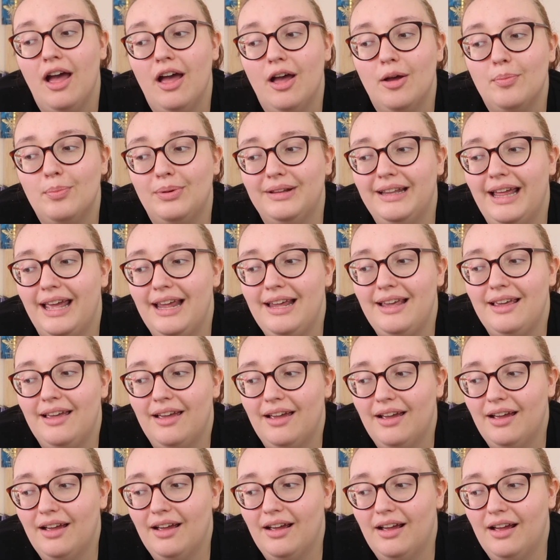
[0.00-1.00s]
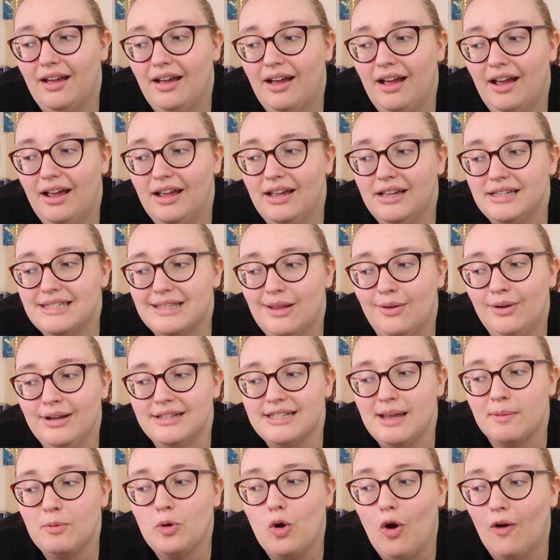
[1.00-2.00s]
But like, as long
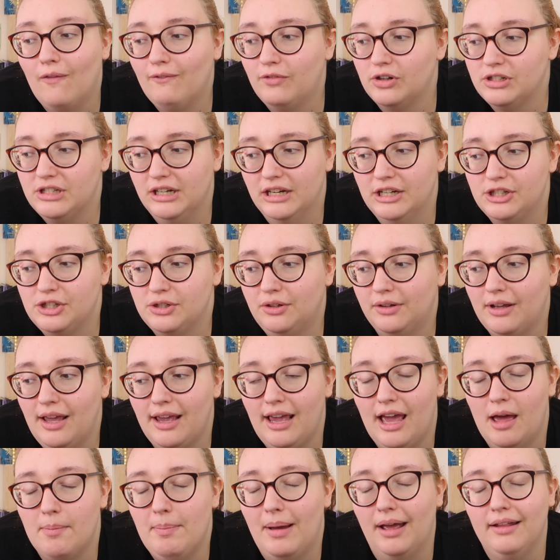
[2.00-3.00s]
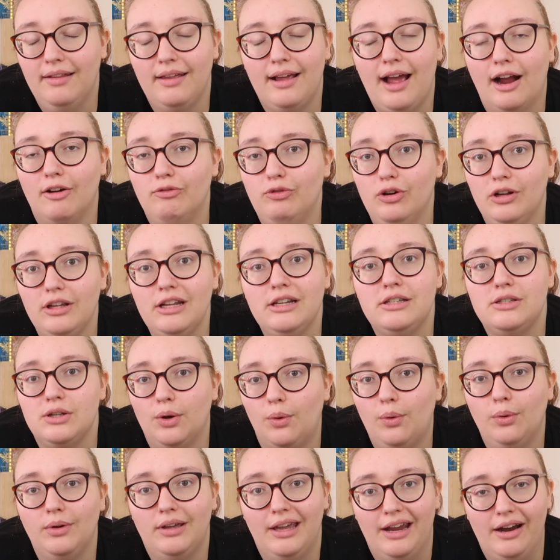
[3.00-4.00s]
as I'm conversational, can get by, like, I really
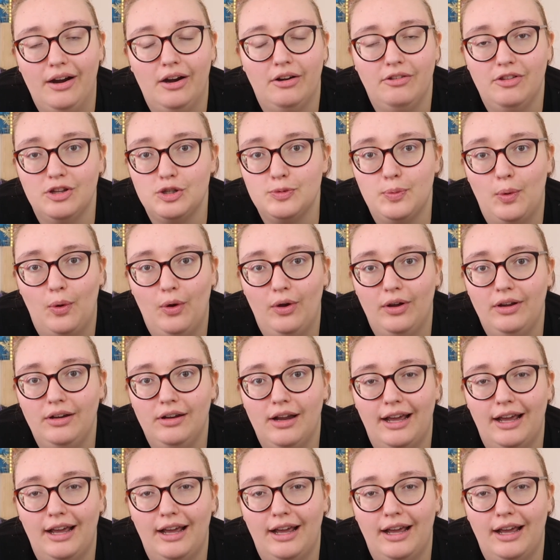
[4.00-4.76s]
don't care at this point.